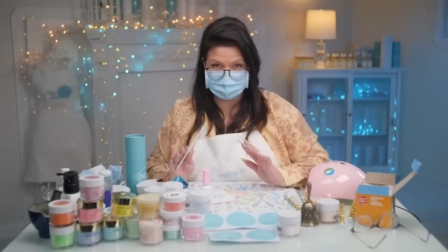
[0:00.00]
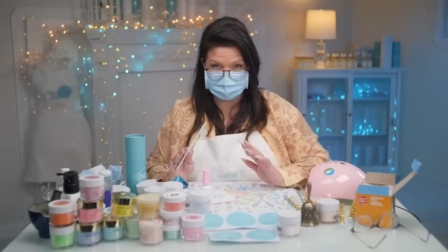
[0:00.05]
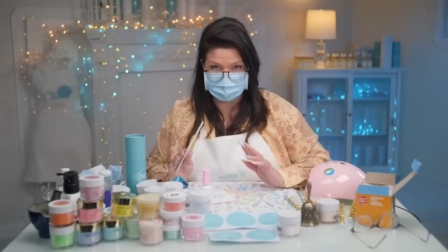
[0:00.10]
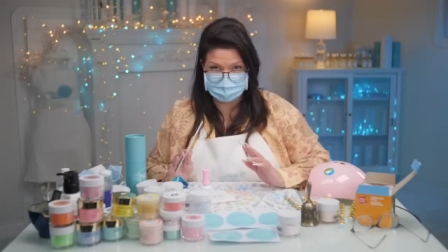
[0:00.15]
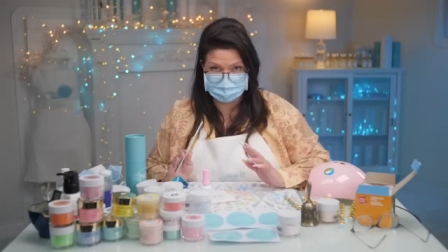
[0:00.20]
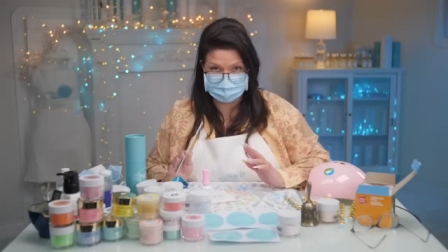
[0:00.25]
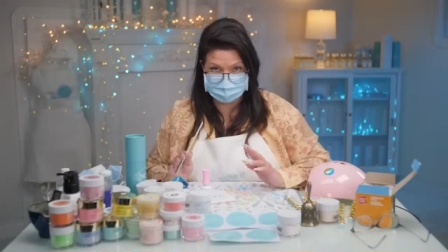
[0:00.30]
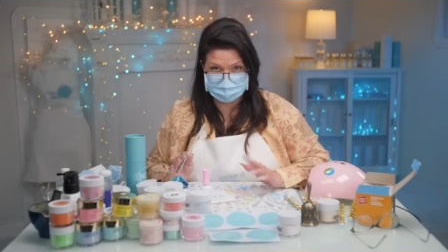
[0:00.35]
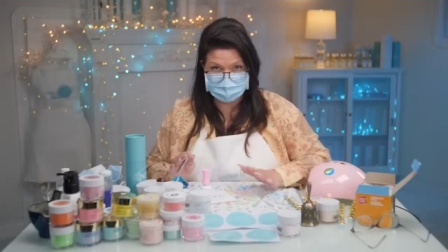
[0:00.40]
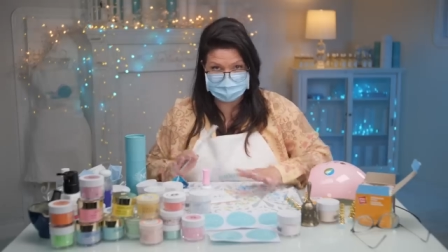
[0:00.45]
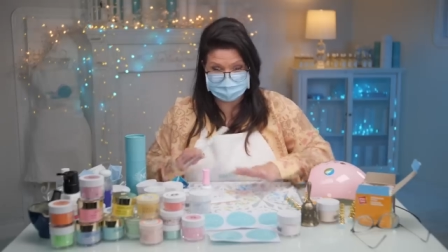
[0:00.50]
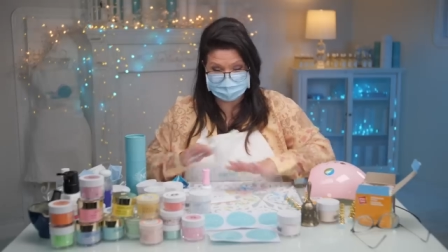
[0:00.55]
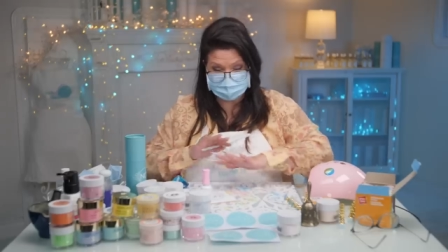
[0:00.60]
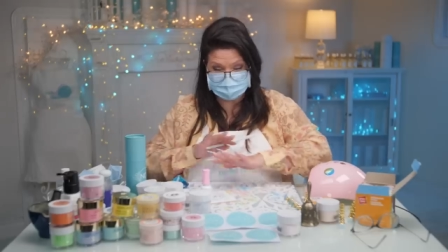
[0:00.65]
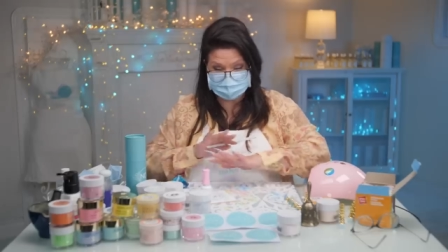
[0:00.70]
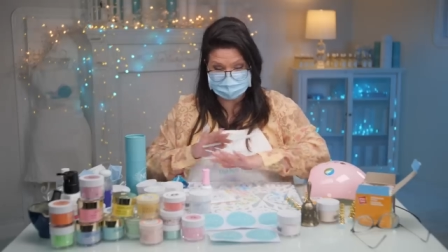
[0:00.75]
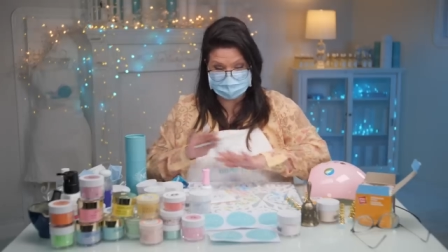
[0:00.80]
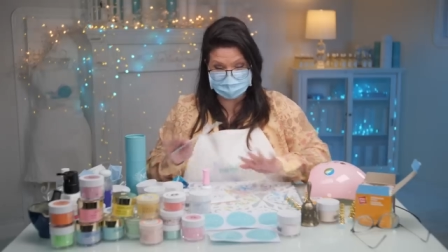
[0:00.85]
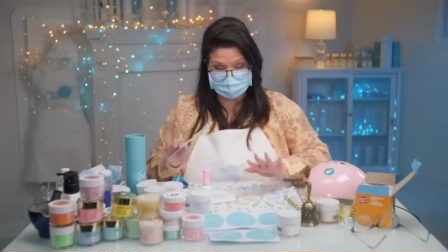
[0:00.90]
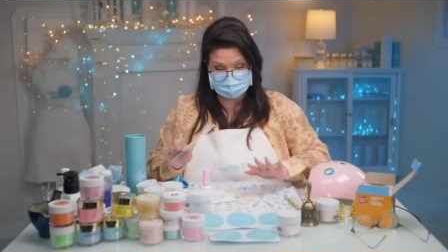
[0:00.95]
as you can see,
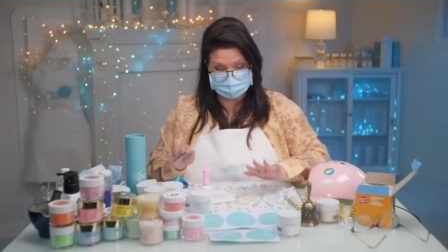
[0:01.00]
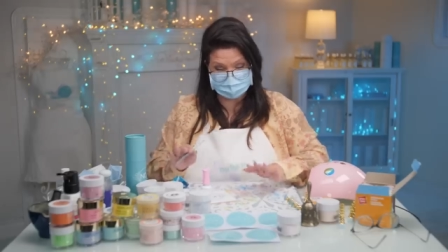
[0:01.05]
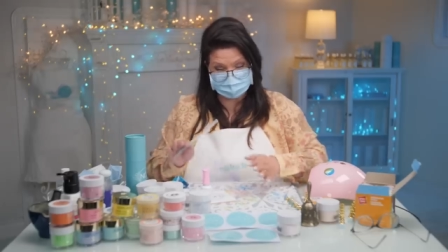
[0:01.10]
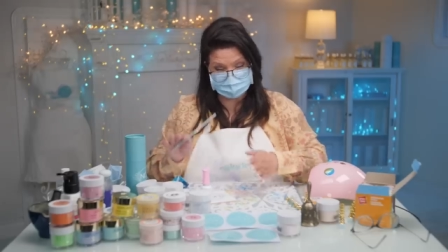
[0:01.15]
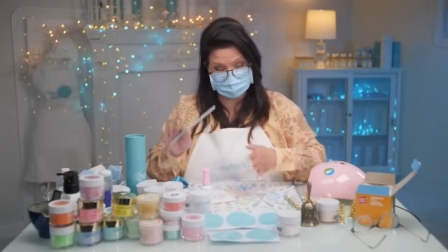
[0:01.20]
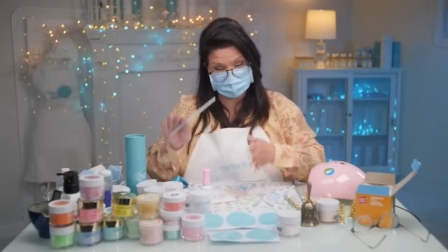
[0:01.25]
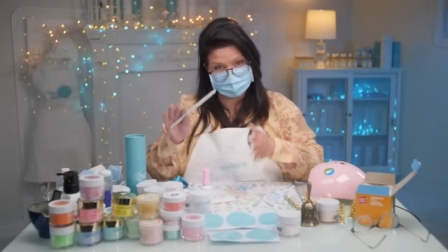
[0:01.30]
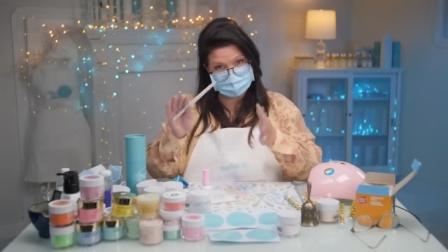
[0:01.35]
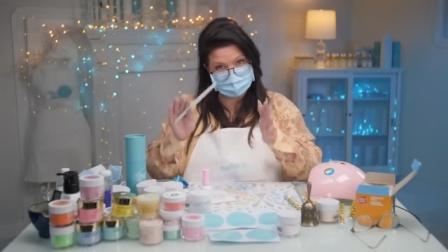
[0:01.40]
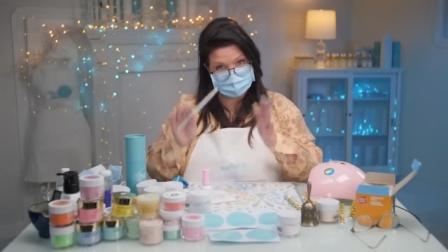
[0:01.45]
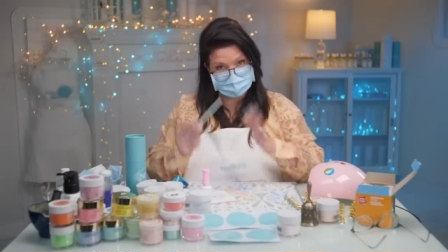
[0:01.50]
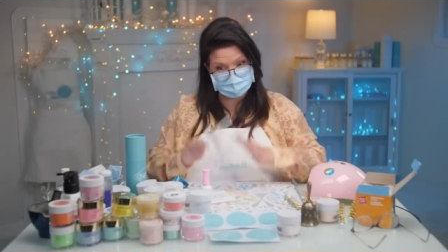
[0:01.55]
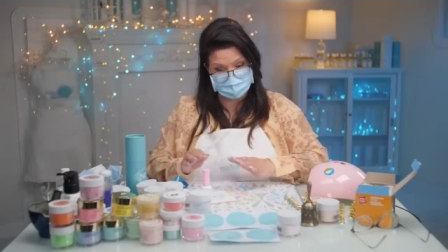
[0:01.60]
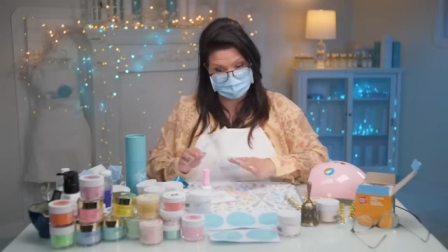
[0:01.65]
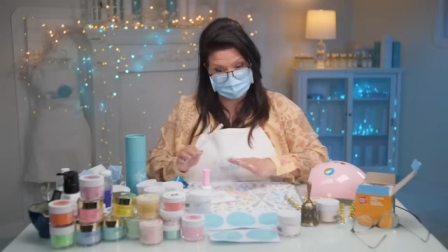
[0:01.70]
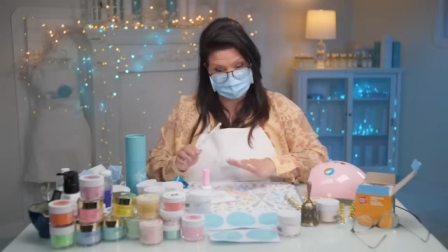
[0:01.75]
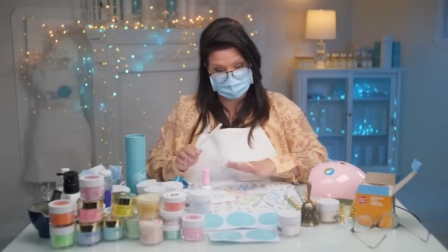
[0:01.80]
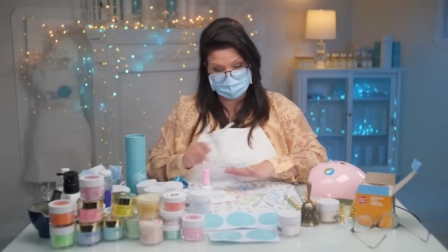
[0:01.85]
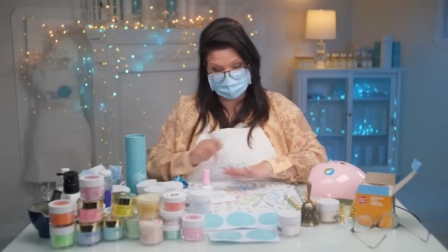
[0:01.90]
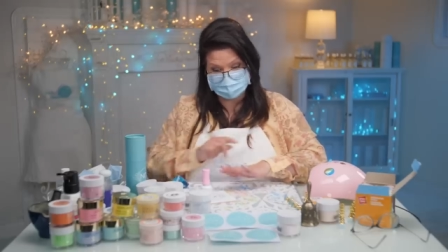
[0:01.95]
sculpted them,
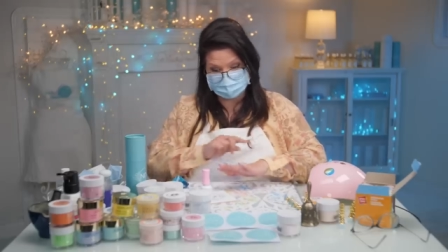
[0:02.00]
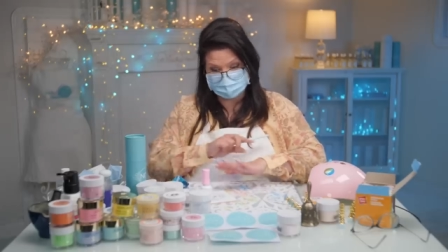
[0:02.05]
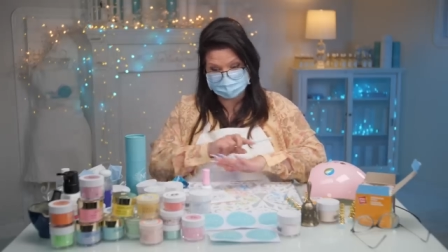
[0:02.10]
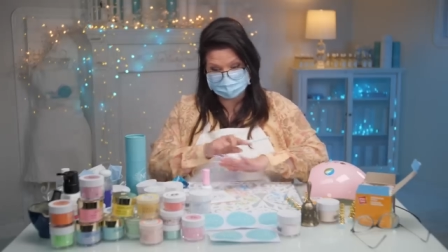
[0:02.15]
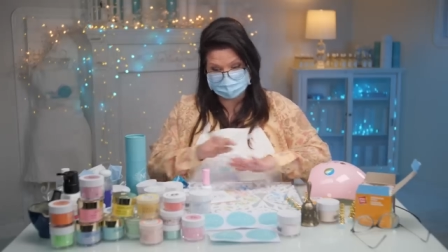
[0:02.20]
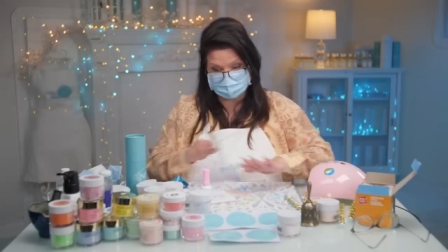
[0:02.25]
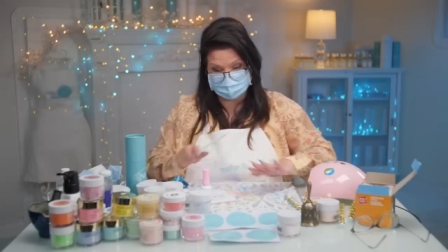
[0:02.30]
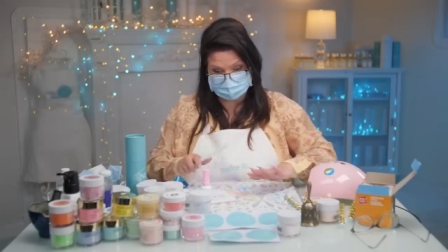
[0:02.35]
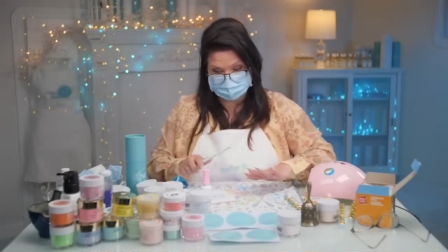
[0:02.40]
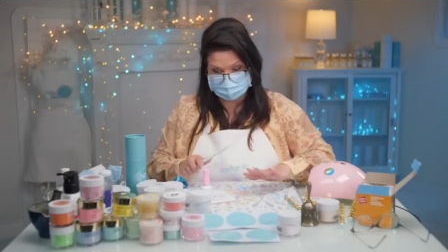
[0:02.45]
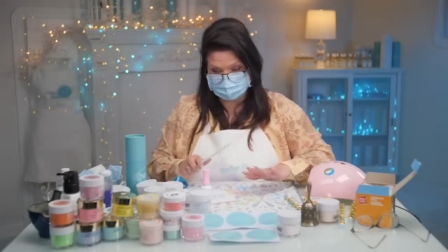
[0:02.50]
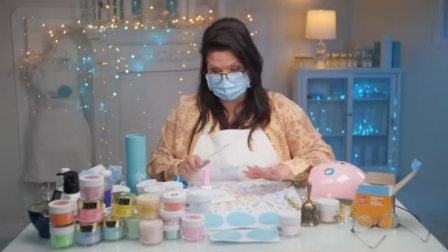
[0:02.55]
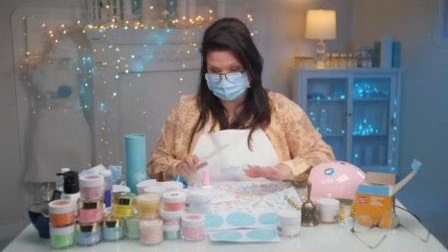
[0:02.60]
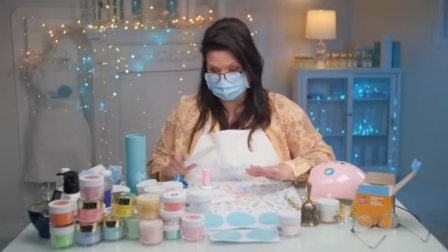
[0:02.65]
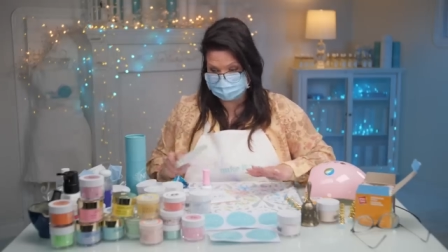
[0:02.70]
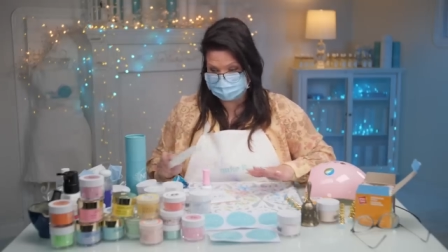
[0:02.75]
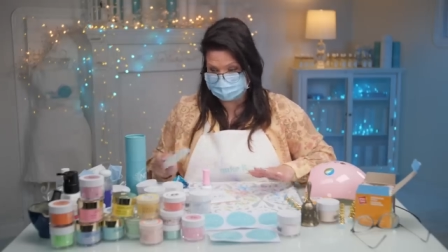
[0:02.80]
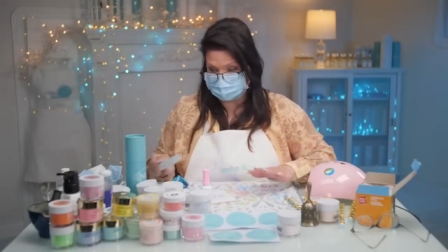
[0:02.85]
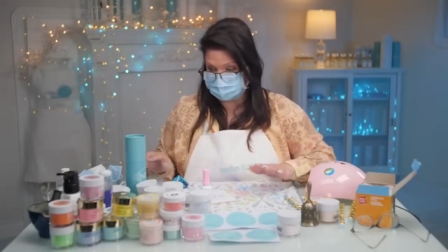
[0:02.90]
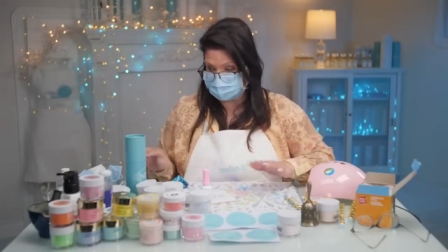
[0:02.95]
shaped them, perfected
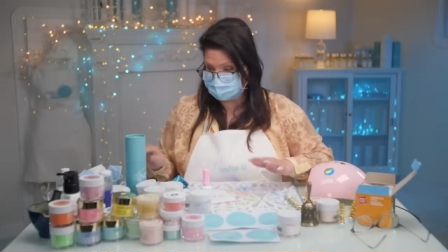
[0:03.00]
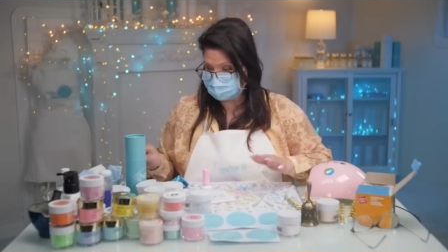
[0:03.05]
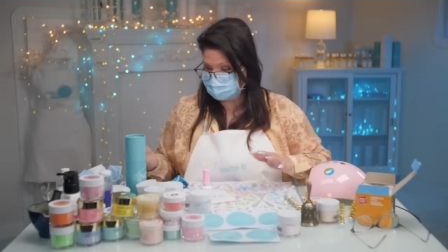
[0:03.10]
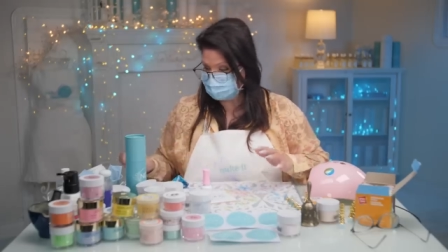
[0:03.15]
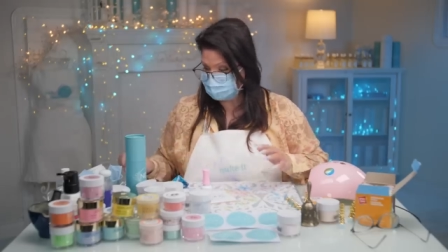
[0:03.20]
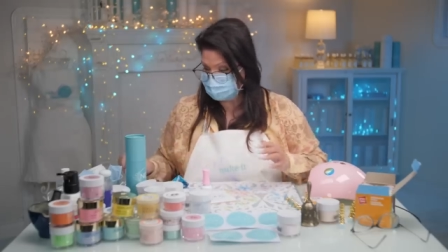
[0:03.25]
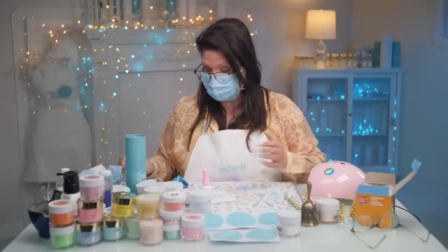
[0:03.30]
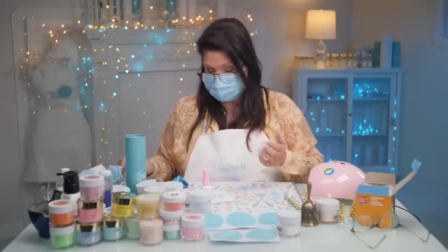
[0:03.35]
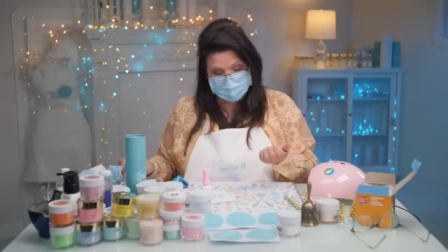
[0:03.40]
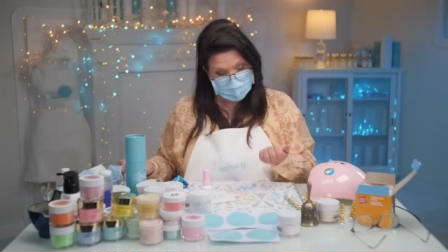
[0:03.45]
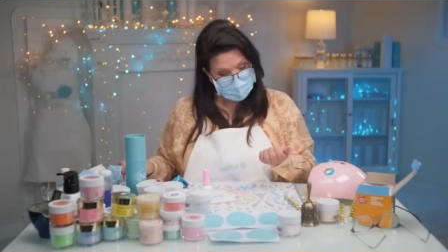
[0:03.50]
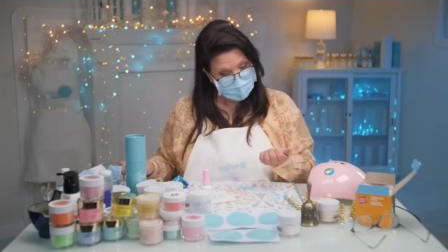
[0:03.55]
them, and now